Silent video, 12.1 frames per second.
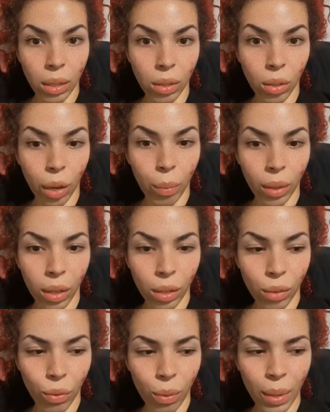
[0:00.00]
I always
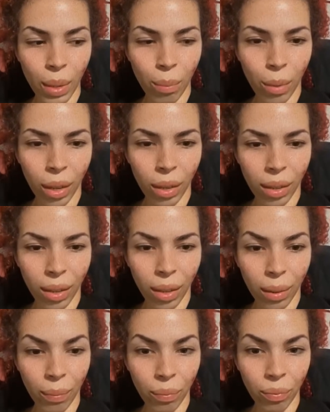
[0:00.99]
forget how
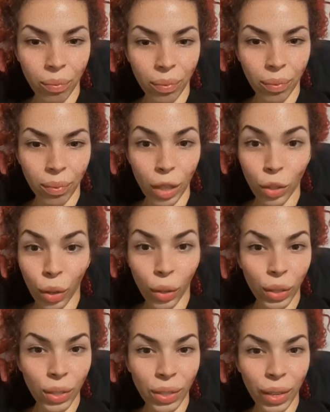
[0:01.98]
intense this topic
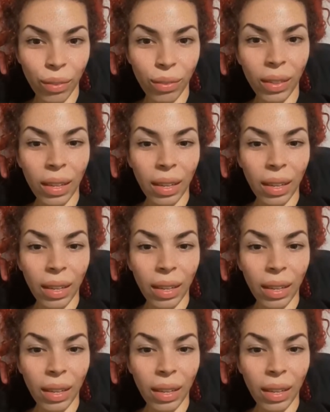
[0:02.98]
is for me,